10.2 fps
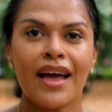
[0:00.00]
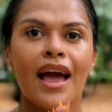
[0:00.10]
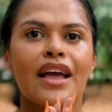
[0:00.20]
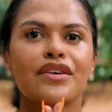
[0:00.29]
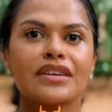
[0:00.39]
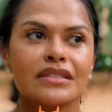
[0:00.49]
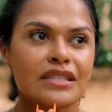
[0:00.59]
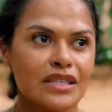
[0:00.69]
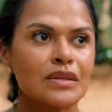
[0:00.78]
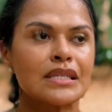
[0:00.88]
and you're
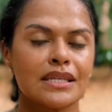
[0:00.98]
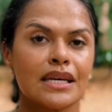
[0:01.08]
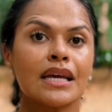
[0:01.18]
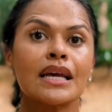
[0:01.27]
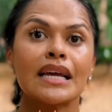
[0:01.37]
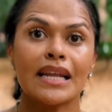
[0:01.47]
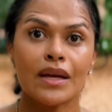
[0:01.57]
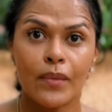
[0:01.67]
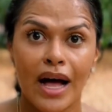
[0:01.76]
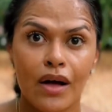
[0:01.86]
continuously
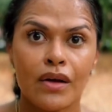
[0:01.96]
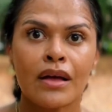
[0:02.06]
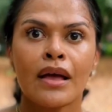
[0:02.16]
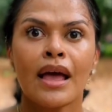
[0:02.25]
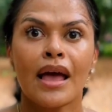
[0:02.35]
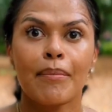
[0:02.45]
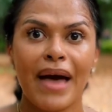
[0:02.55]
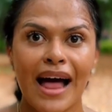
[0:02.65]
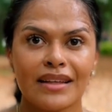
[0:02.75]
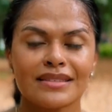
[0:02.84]
eating well and
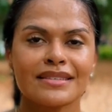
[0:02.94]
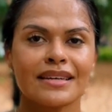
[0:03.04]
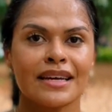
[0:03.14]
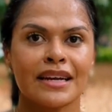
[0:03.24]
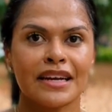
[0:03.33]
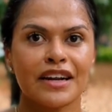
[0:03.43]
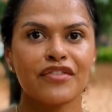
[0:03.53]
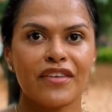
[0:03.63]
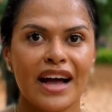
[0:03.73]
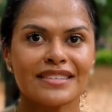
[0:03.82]
balanced and getting
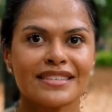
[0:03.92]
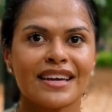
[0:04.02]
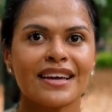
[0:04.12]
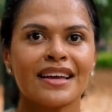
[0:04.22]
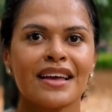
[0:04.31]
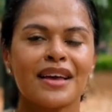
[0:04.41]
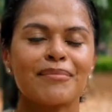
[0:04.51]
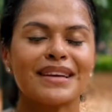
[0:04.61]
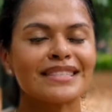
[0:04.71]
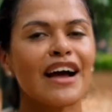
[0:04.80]
enough rest.
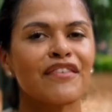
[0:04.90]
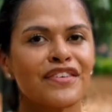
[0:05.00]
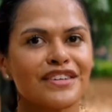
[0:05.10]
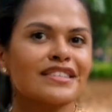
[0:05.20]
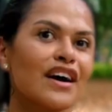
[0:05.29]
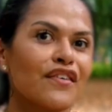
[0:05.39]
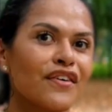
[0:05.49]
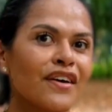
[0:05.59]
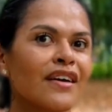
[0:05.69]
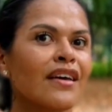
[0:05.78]
Make time for yourself.
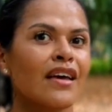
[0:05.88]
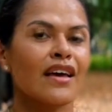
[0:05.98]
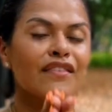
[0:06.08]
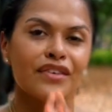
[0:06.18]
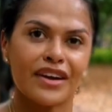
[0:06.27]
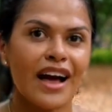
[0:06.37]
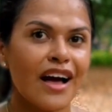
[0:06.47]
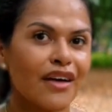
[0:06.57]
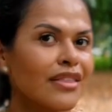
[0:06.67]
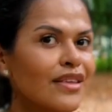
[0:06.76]
If you're not
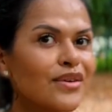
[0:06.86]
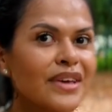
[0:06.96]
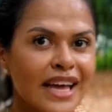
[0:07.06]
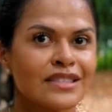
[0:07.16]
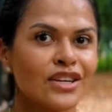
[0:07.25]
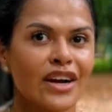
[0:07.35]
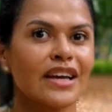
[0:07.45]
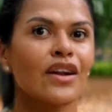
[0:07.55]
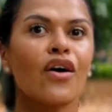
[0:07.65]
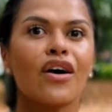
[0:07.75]
healthy, you can't
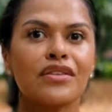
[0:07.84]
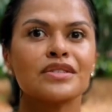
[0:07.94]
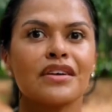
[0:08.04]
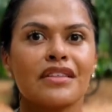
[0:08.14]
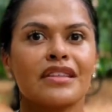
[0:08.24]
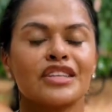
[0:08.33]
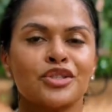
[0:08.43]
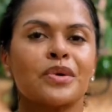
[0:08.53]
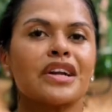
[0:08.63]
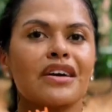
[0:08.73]
target all those other things you
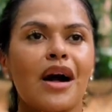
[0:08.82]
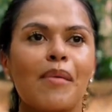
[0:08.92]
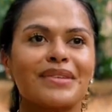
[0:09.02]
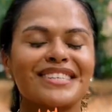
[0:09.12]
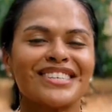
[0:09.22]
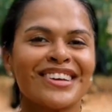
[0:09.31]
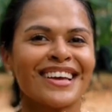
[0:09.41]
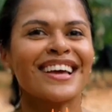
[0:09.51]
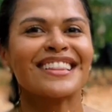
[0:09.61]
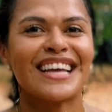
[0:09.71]
want to accomplish.
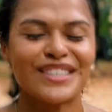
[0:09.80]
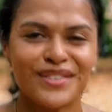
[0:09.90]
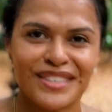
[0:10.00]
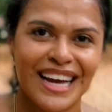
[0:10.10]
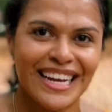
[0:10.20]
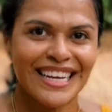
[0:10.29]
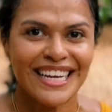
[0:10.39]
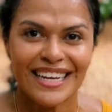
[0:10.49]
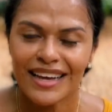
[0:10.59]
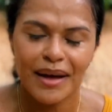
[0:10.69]
Thanks for signing
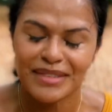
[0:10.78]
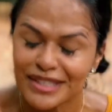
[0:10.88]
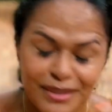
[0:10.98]
in, I mean